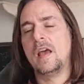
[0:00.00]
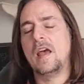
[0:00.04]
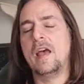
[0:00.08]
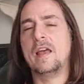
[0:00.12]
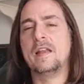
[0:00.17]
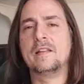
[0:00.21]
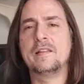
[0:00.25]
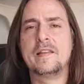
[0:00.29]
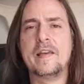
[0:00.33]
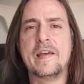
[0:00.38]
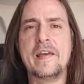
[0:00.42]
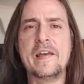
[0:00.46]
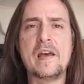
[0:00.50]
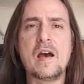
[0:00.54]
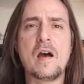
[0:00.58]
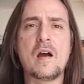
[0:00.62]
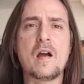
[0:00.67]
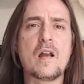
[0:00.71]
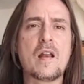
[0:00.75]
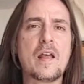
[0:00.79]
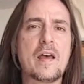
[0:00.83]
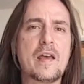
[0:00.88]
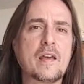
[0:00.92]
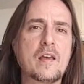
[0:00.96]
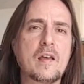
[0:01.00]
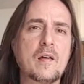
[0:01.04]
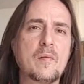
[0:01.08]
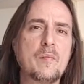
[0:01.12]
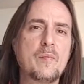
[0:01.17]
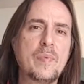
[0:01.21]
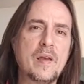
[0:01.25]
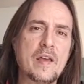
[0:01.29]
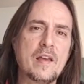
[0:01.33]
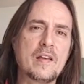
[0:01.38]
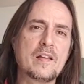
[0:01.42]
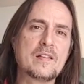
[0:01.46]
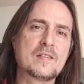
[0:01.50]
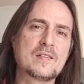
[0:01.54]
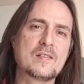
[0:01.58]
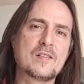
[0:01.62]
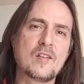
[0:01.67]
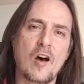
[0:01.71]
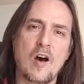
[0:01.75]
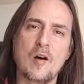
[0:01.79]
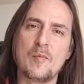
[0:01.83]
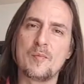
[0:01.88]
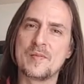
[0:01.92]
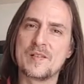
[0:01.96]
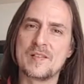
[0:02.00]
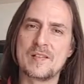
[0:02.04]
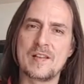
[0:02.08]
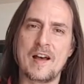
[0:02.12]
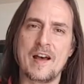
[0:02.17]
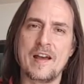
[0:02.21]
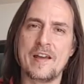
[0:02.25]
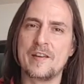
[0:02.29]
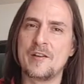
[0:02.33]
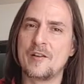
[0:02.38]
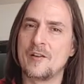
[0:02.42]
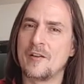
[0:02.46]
and they are like a big stop sign.